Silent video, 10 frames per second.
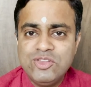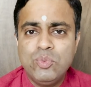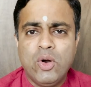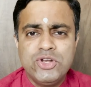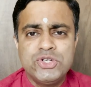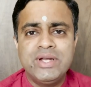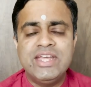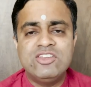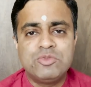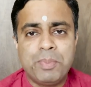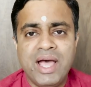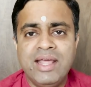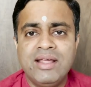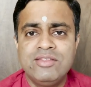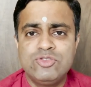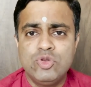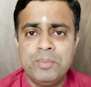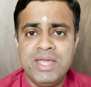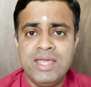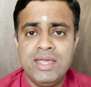is what should inspire us to
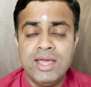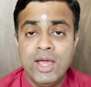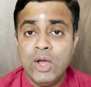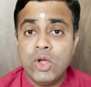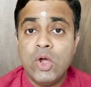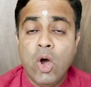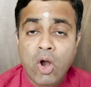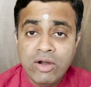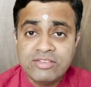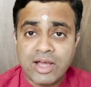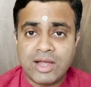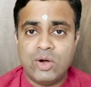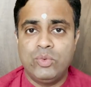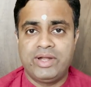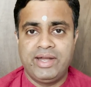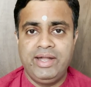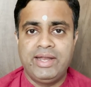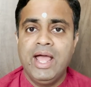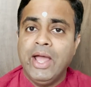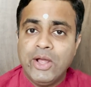be God's
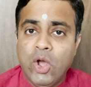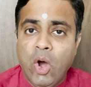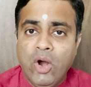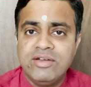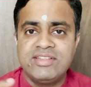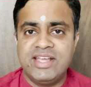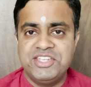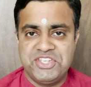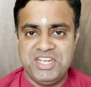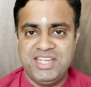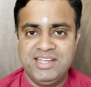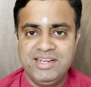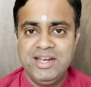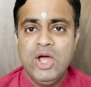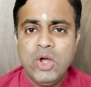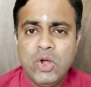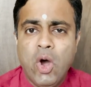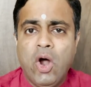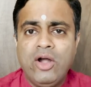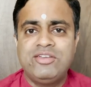accountant, God's engineer,
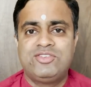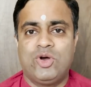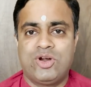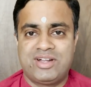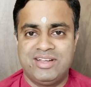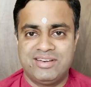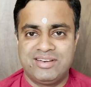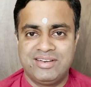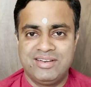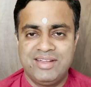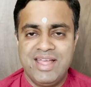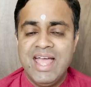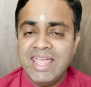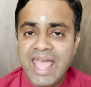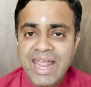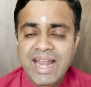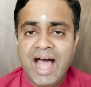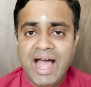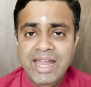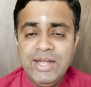God's doctor. Can
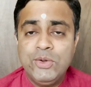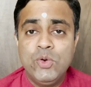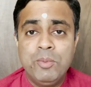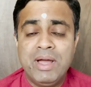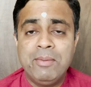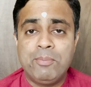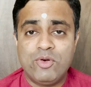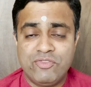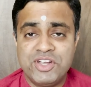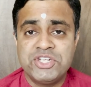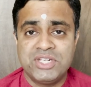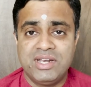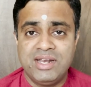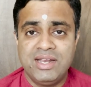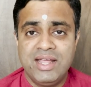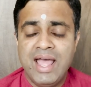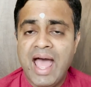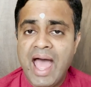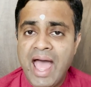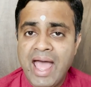I do my profession
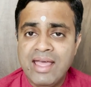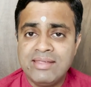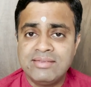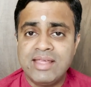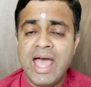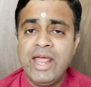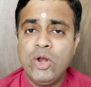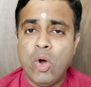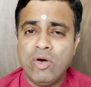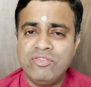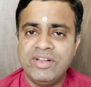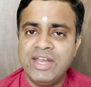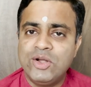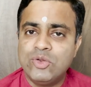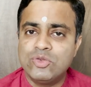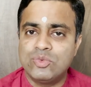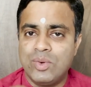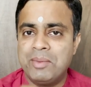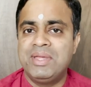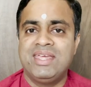as an offering to
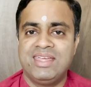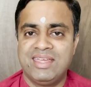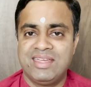Swami?